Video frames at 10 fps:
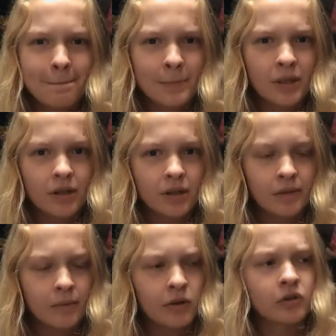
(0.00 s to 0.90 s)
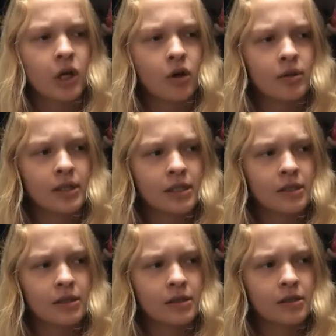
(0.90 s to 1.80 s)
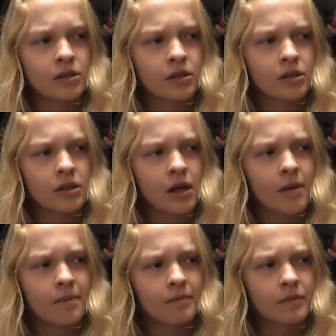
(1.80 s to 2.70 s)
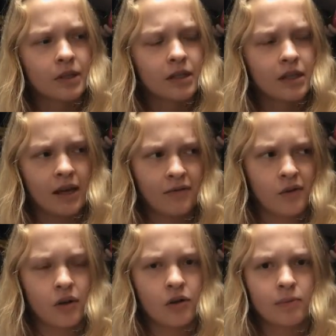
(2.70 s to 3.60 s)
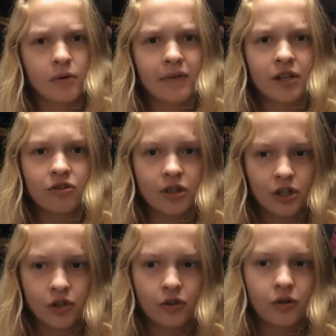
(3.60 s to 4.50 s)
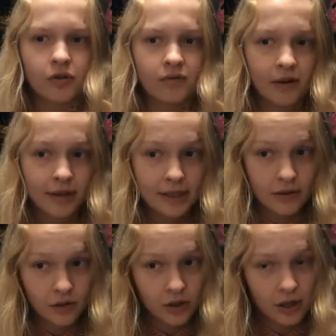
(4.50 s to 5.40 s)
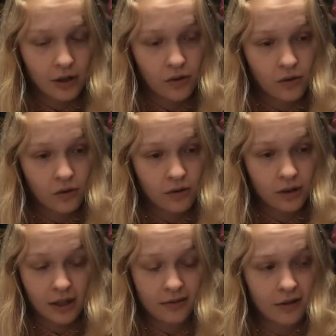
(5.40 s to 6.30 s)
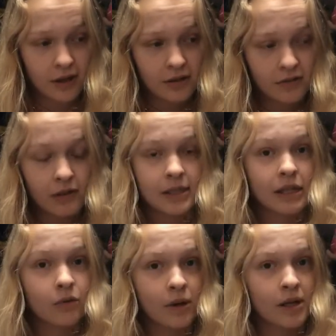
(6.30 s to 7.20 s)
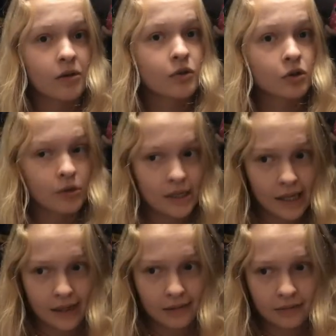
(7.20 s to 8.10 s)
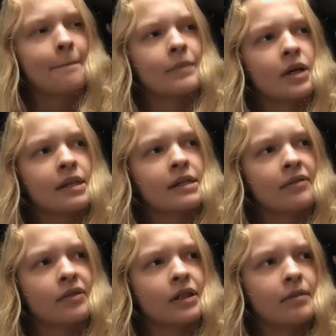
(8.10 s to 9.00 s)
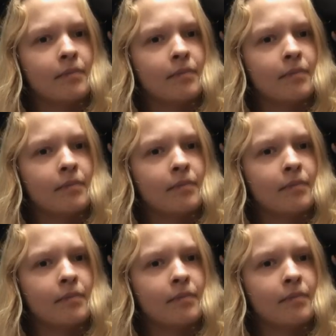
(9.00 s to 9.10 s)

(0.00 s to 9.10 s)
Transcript: but the book as a whole does, um, it follows more of a traditional fairy tale style, like a very fairy tale way of storytelling but it definitely